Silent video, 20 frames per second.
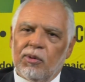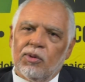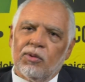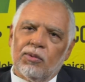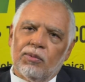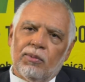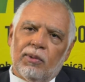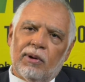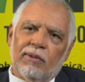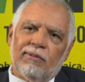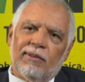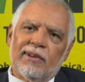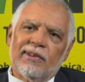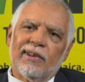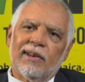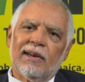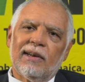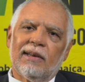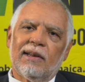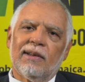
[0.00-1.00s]
which were
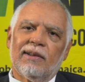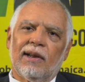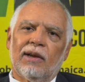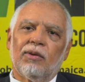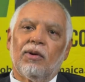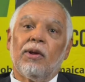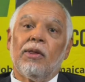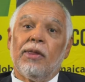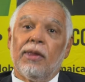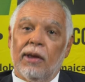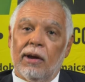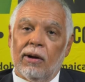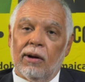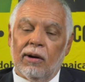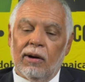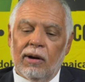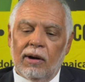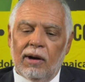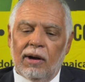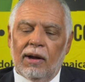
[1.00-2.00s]
facilities that were
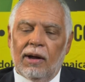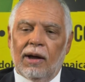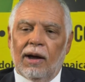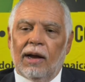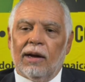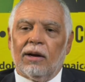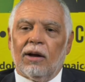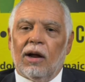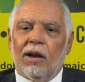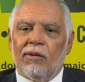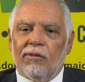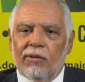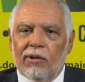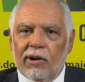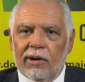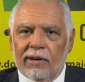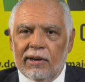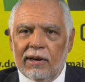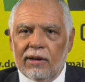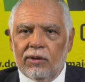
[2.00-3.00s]
there and
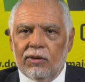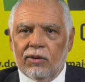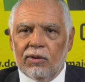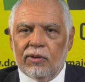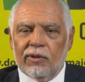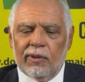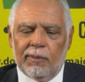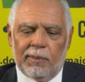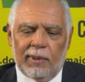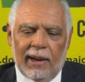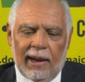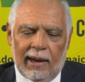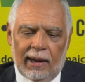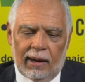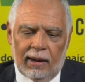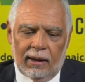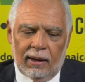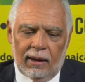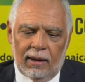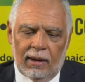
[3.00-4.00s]
converted to supply